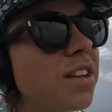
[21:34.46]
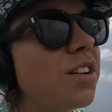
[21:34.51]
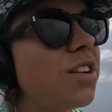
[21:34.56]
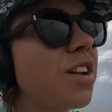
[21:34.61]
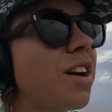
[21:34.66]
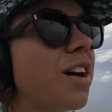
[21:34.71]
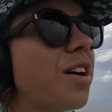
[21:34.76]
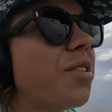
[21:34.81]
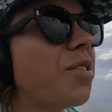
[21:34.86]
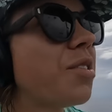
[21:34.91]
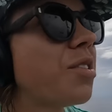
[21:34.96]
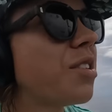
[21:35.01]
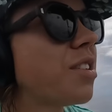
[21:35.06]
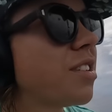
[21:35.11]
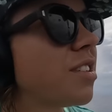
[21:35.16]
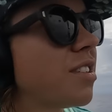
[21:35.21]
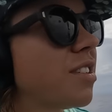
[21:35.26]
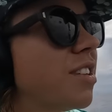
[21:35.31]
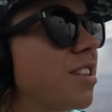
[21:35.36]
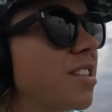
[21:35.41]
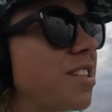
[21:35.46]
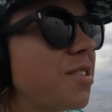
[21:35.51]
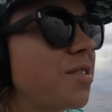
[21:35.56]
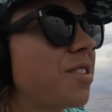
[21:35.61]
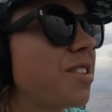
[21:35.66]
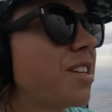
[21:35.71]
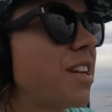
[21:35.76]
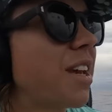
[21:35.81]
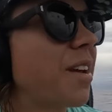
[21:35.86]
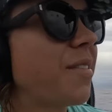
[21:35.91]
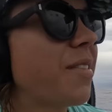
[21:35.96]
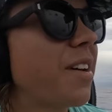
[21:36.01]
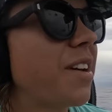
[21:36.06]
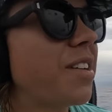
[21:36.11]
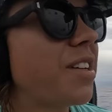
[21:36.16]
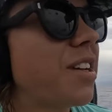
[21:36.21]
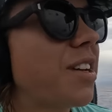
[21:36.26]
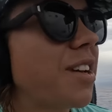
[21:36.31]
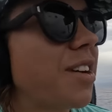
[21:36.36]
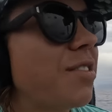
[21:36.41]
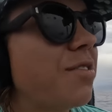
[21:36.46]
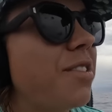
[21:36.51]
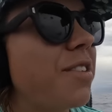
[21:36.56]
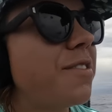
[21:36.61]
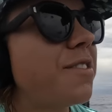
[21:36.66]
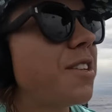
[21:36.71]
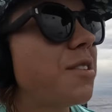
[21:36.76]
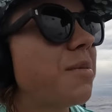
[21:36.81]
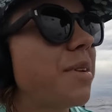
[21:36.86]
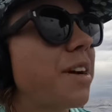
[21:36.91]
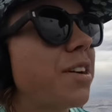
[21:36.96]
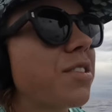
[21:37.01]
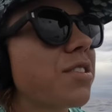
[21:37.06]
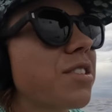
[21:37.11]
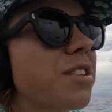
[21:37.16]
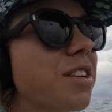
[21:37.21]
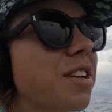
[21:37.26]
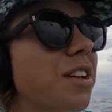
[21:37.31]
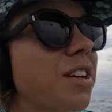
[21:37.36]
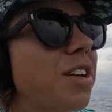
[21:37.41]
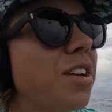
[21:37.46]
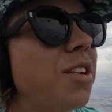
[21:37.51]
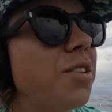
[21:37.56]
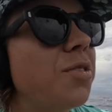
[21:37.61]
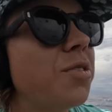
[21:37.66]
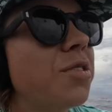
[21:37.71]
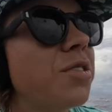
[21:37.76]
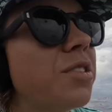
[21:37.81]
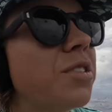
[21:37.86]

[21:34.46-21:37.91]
no, it still wouldn't take me all day to go 15 miles in a canoe.